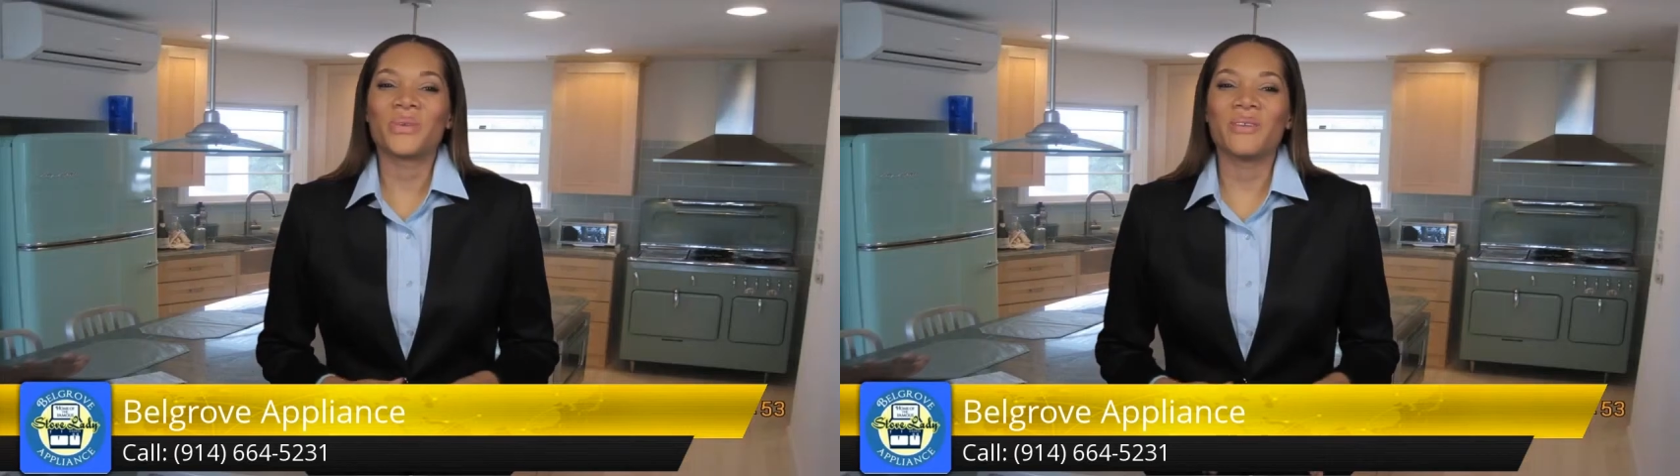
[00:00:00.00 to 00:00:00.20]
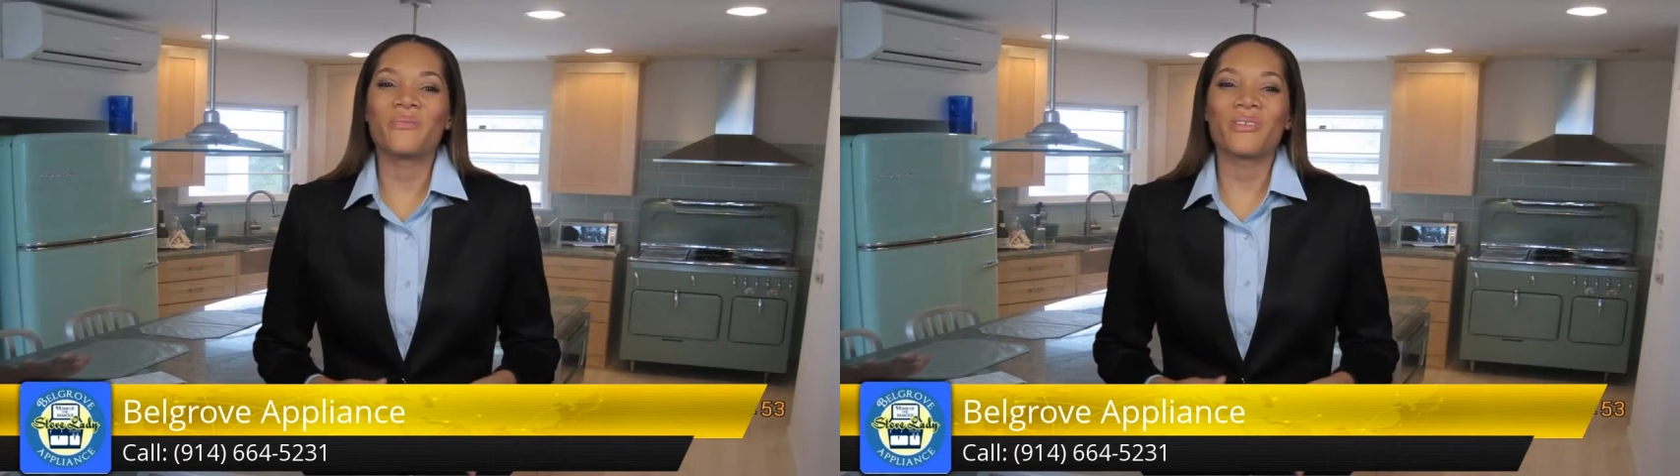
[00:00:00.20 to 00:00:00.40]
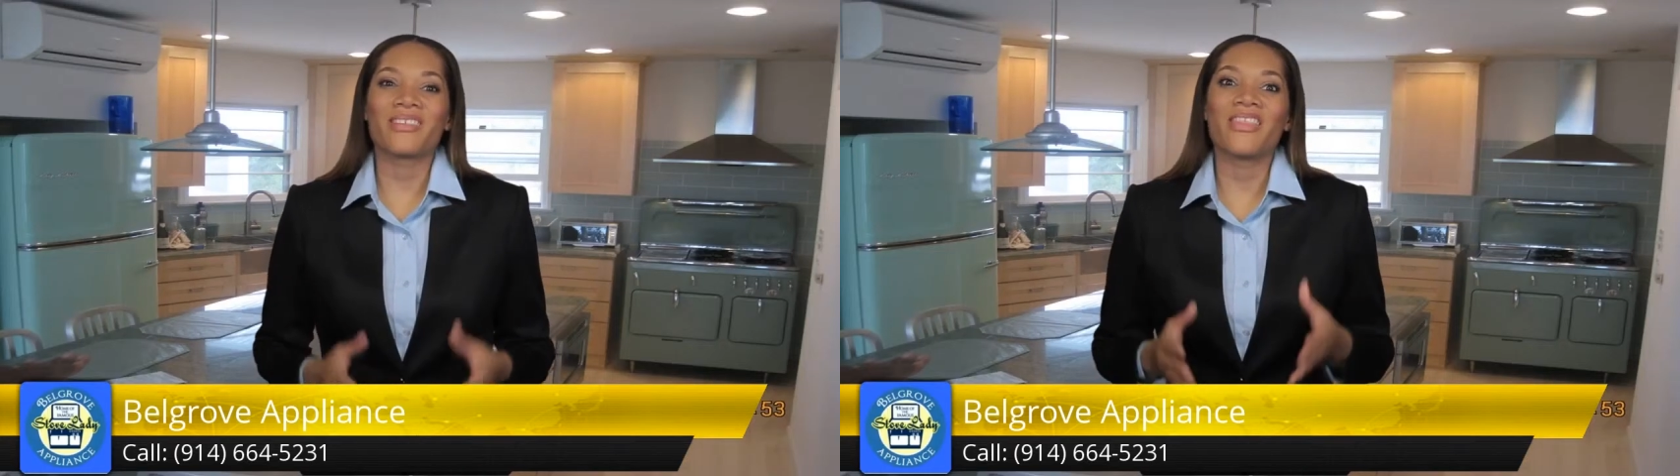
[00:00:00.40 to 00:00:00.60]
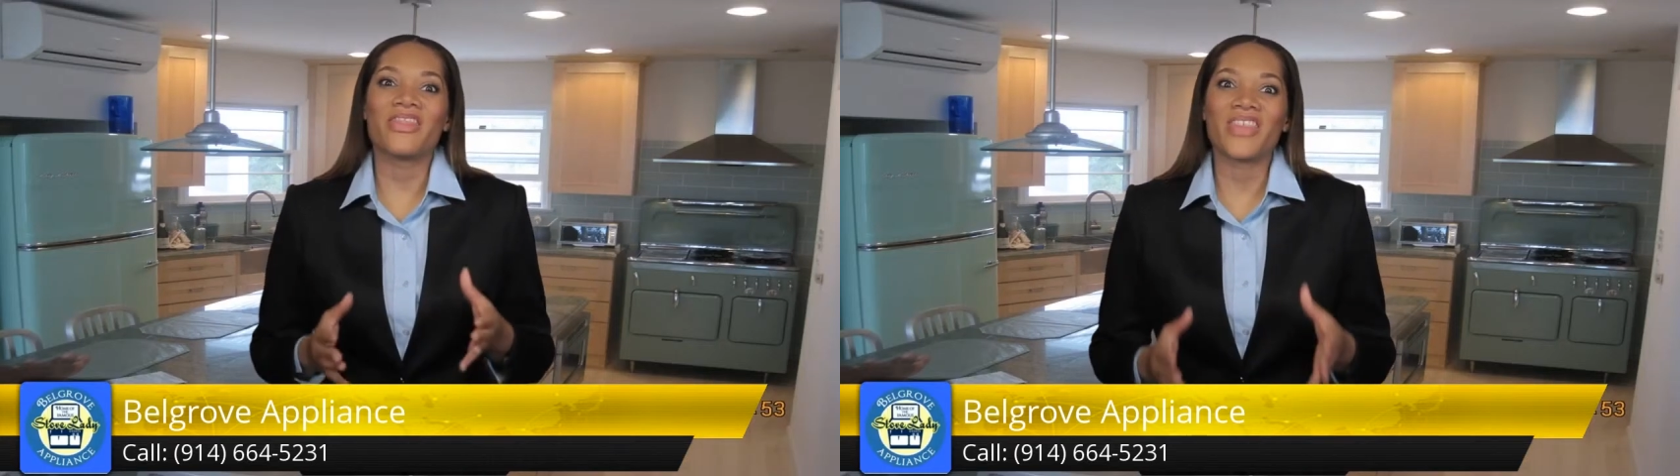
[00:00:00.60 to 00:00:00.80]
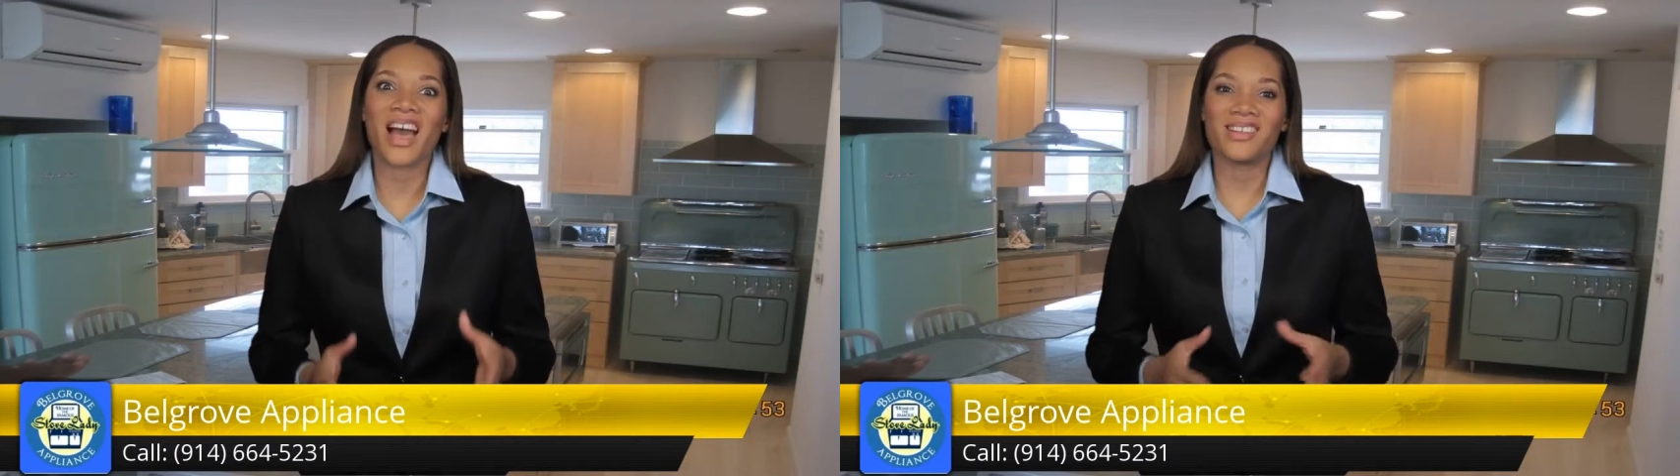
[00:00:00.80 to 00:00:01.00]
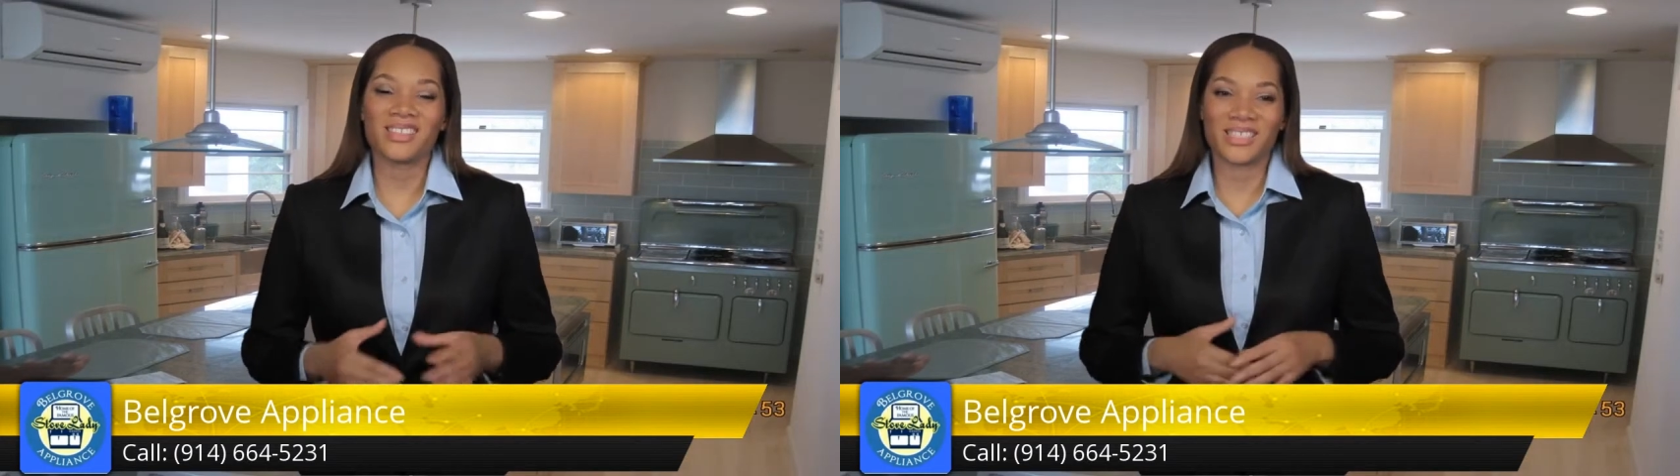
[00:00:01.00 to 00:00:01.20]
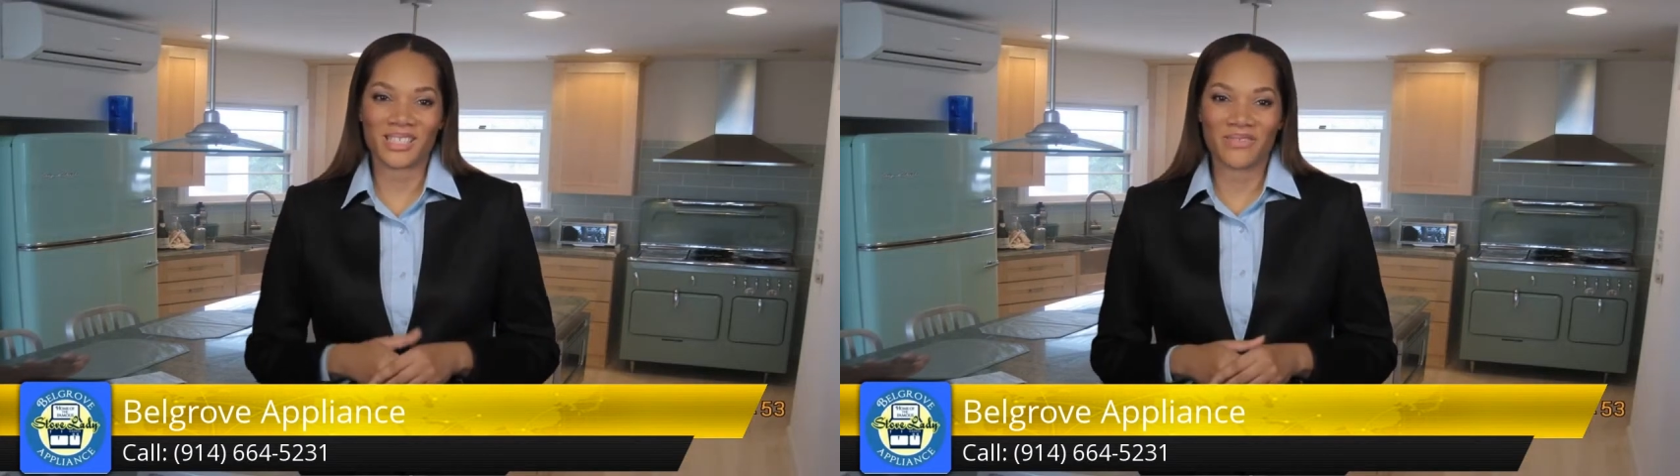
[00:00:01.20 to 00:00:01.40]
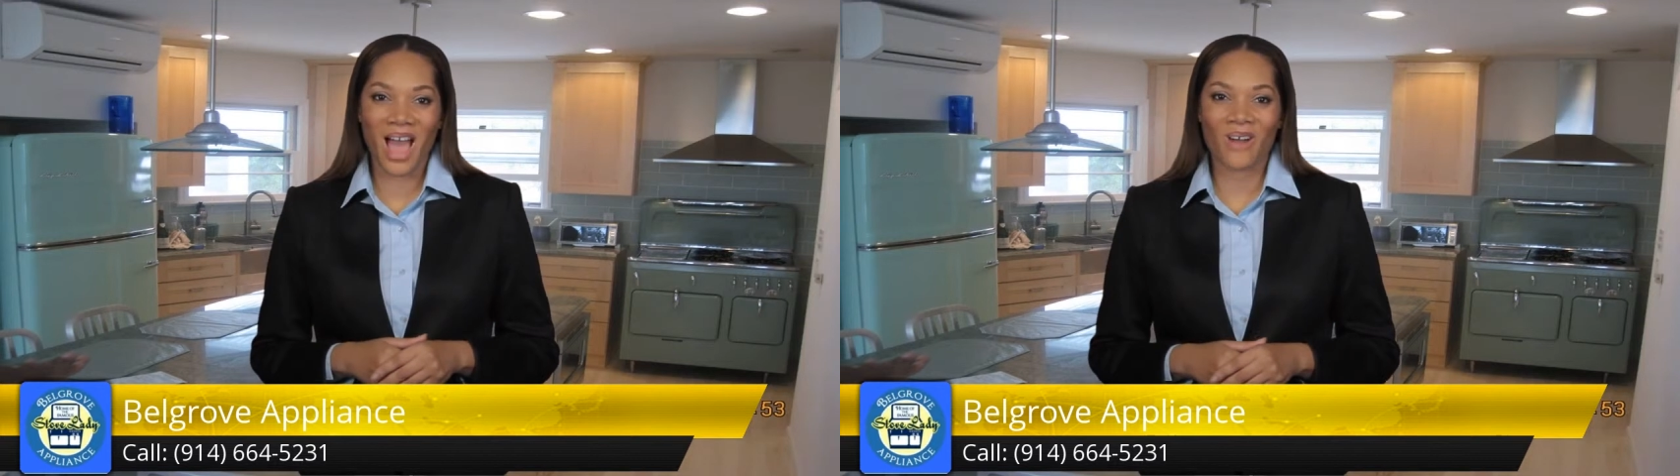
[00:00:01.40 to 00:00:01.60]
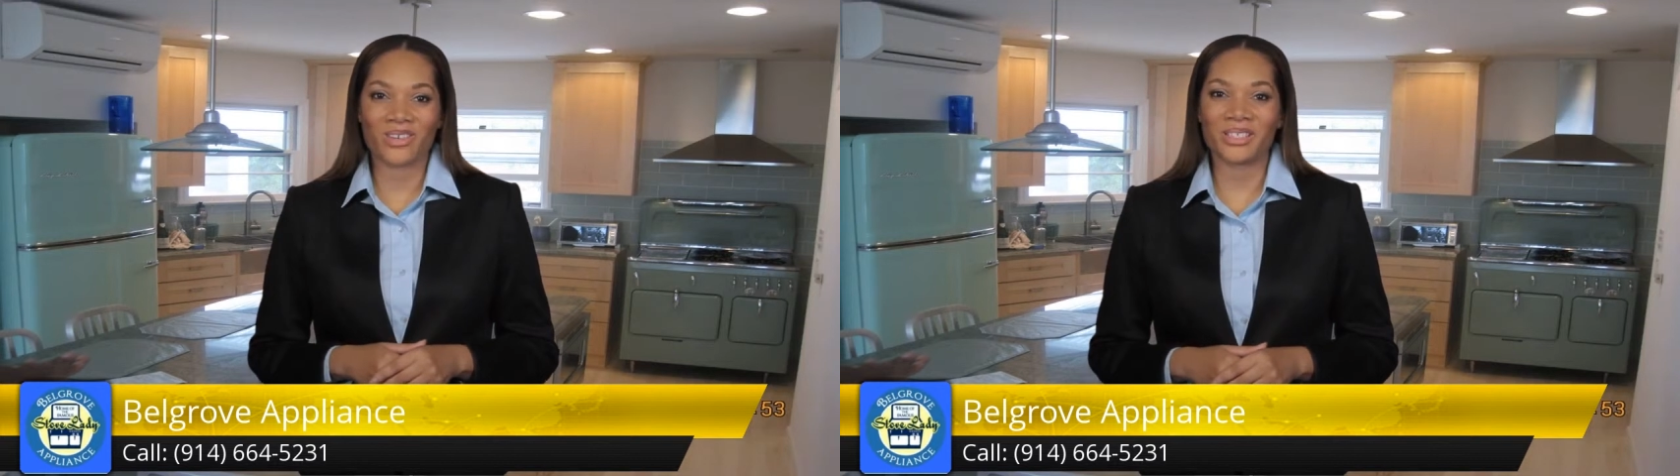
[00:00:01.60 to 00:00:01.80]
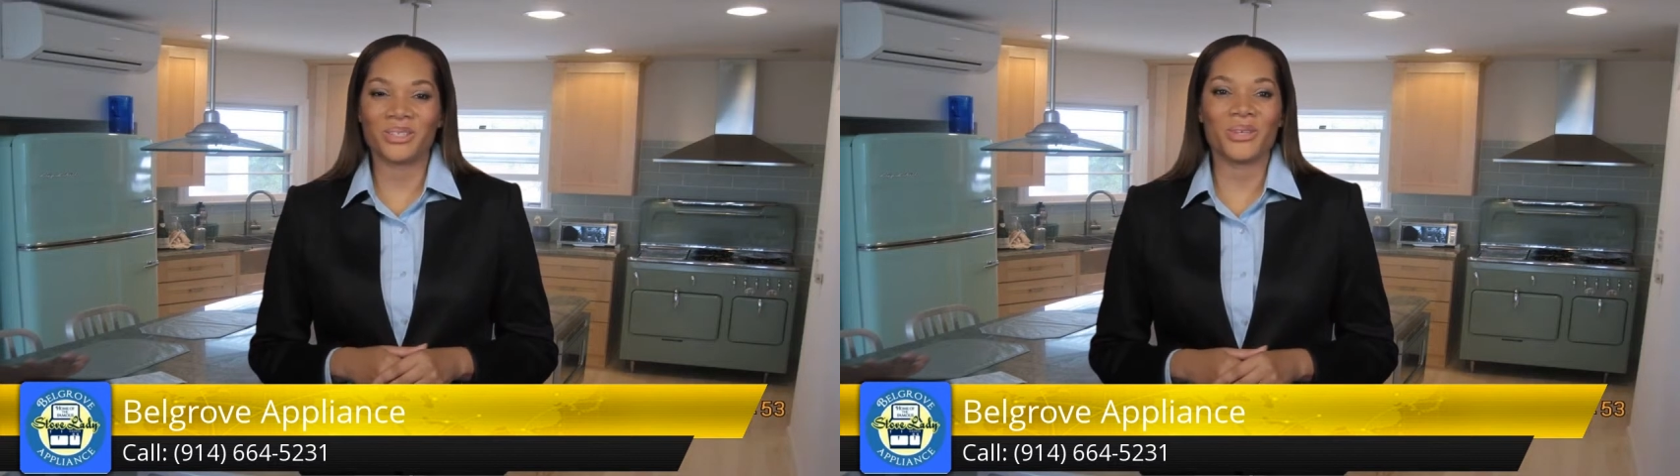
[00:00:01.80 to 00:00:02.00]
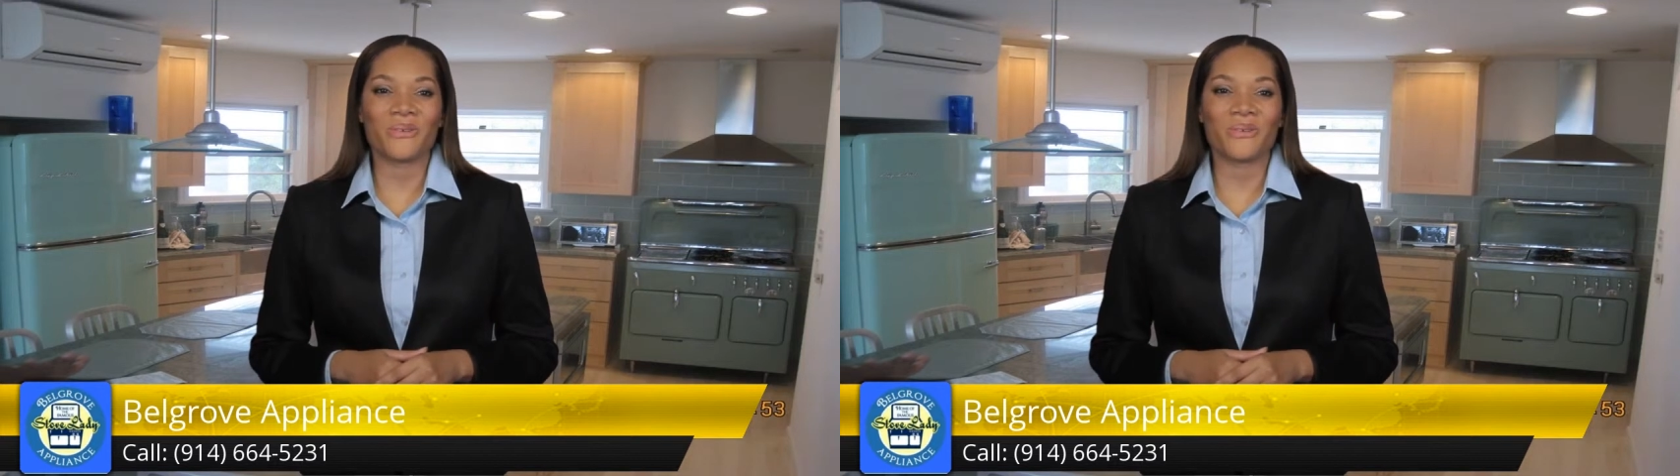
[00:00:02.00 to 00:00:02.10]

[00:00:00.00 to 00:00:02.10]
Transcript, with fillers: We've worked thousands of hours to do